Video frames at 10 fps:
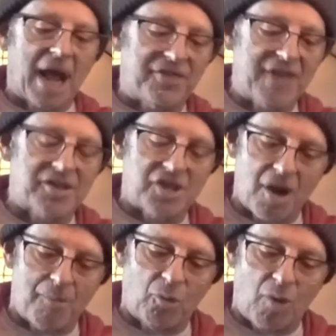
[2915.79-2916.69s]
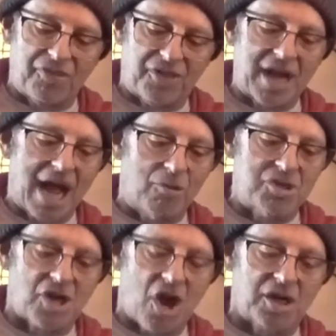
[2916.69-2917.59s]
But I think the number one thing
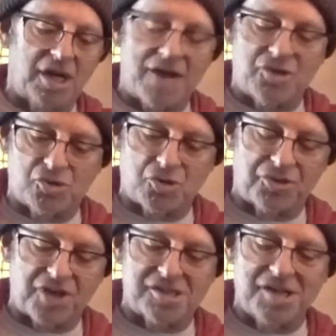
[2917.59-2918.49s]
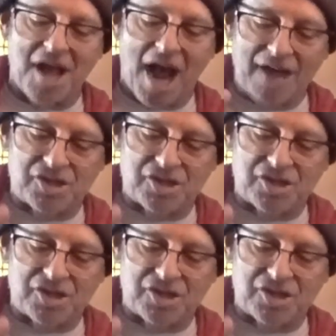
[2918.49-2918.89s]
I would target, I do two things.